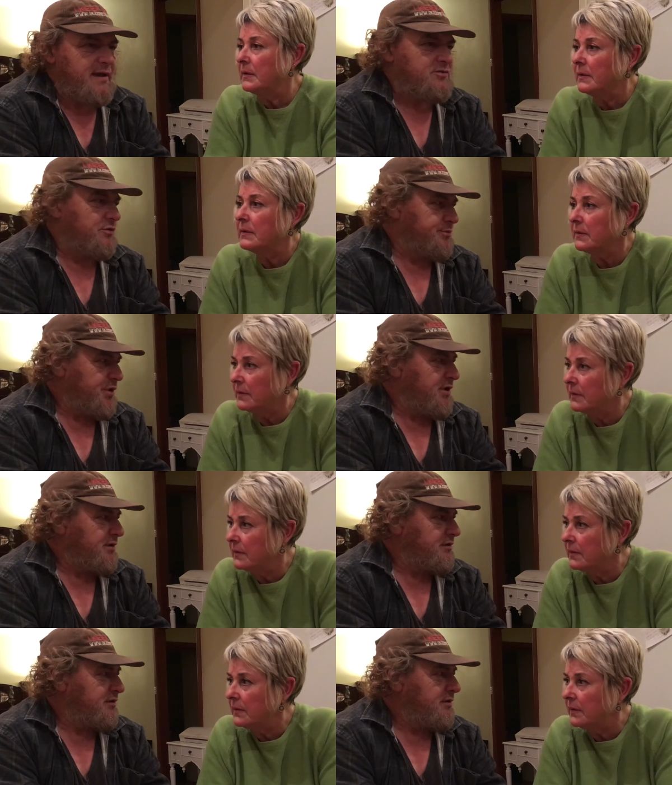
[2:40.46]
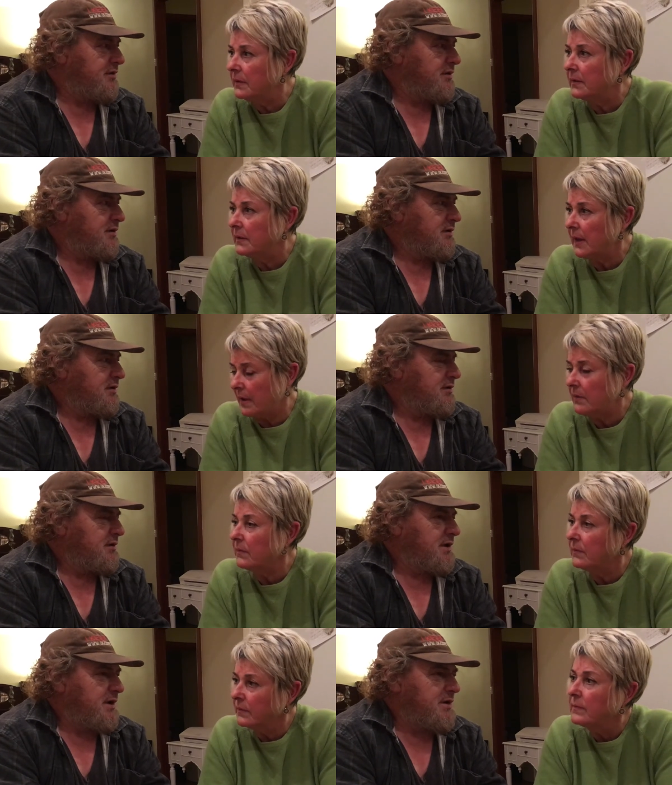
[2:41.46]
Speaker 1: has on bees. Yeah.
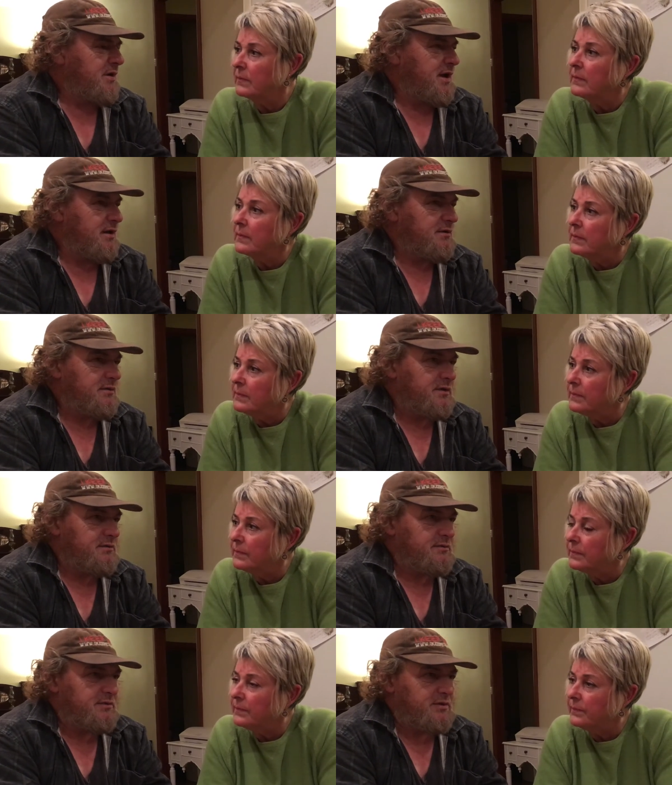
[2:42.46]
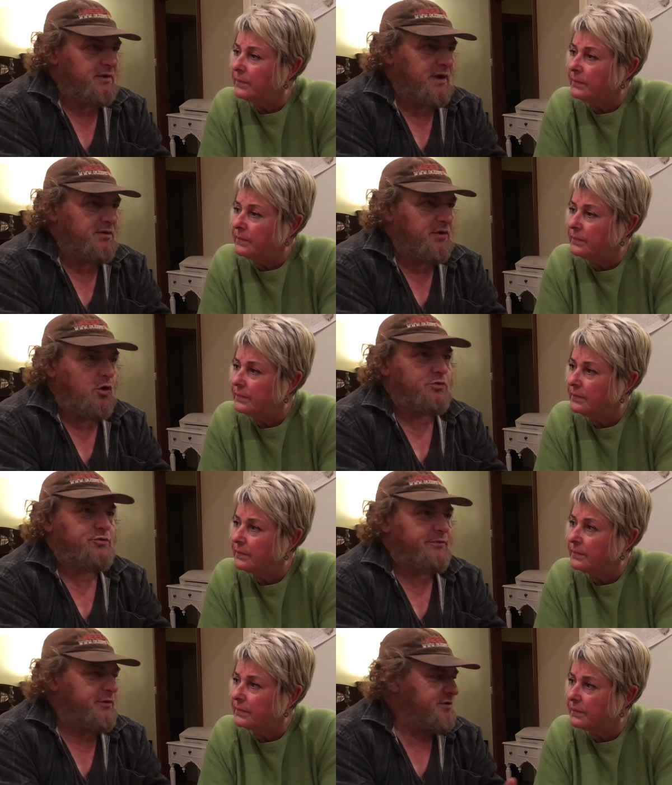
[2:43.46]
You know, and and the
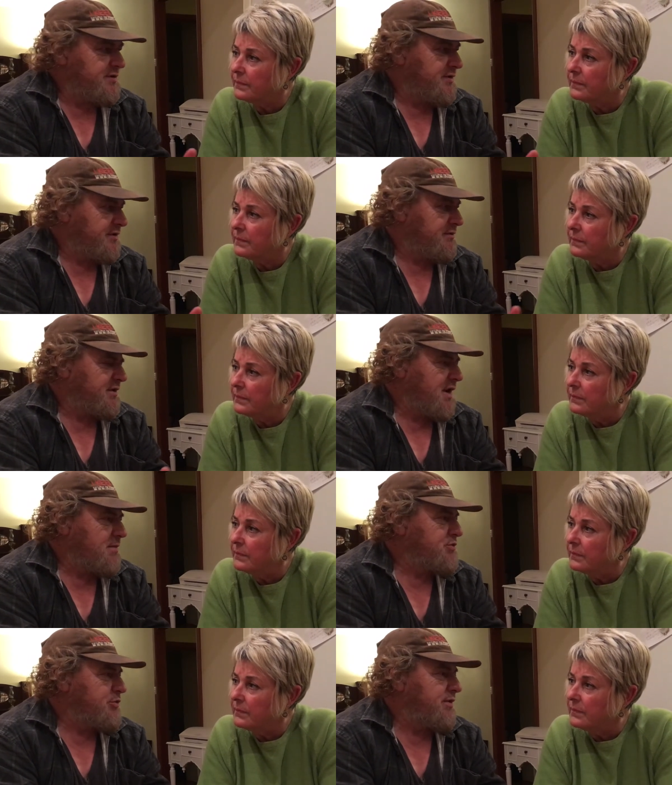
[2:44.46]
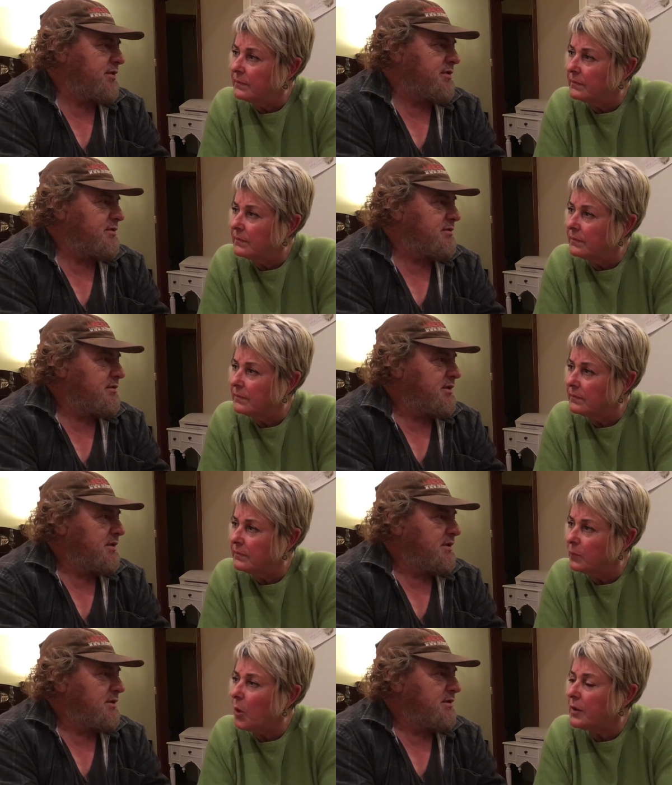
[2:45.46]
controversy that, that comes with it.
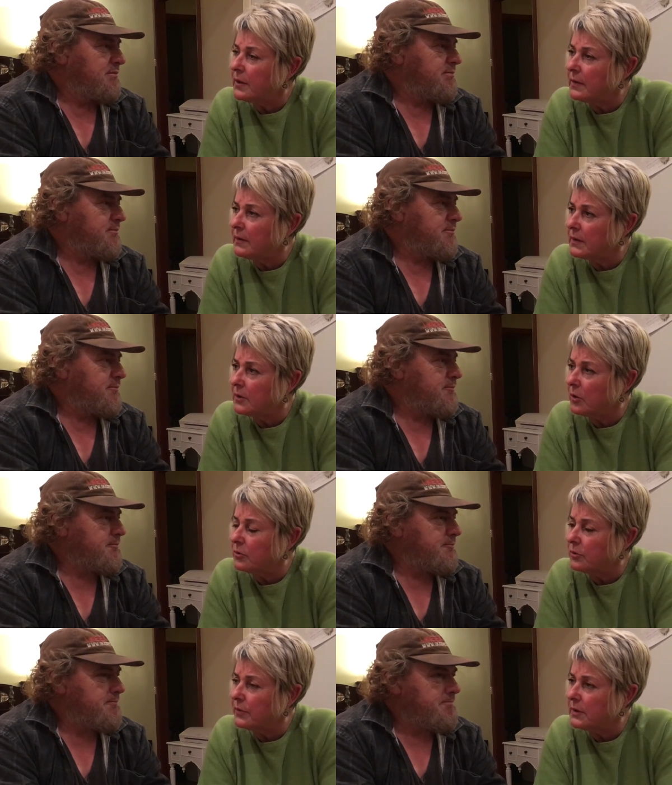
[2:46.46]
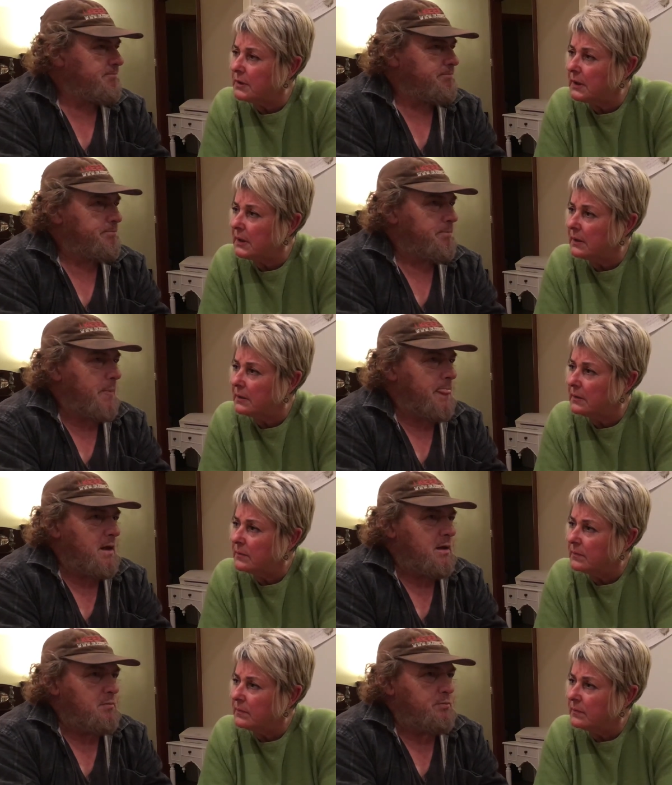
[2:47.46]
Speaker 2: Why do you think there's a controversy?
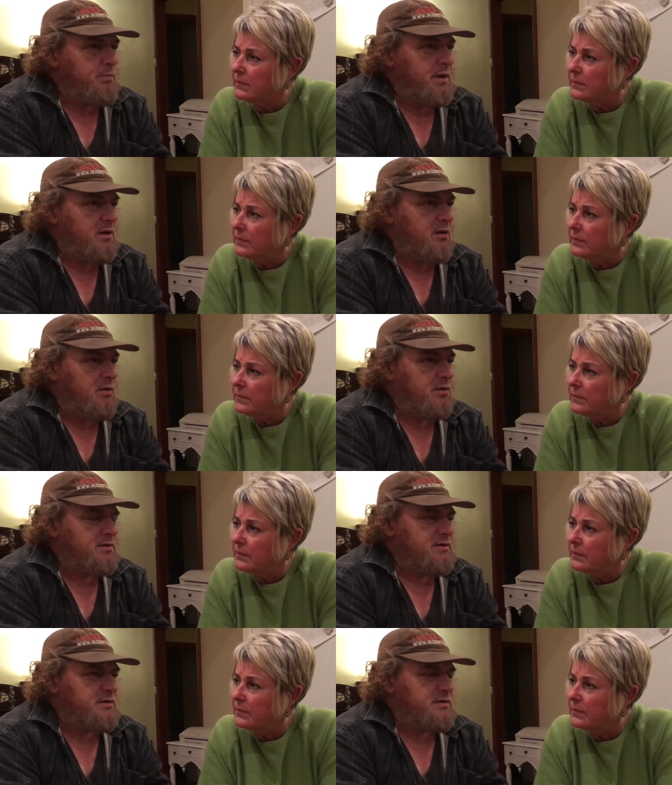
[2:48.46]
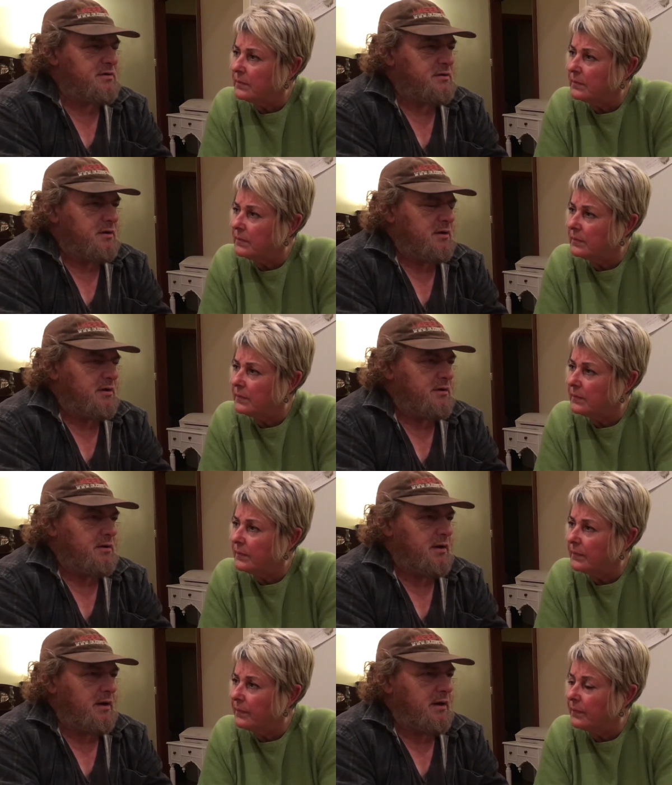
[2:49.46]
Speaker 1: Because
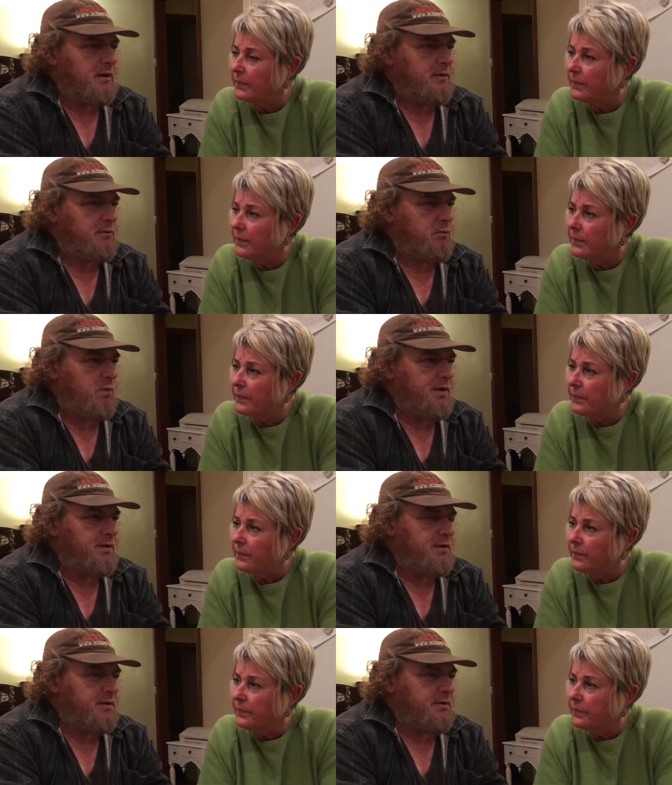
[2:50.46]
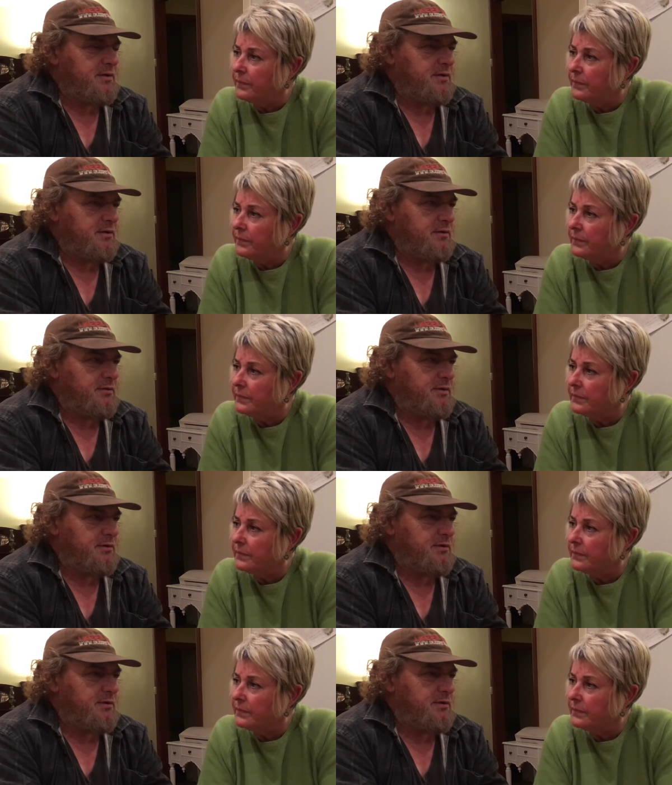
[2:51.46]
one of the, the, the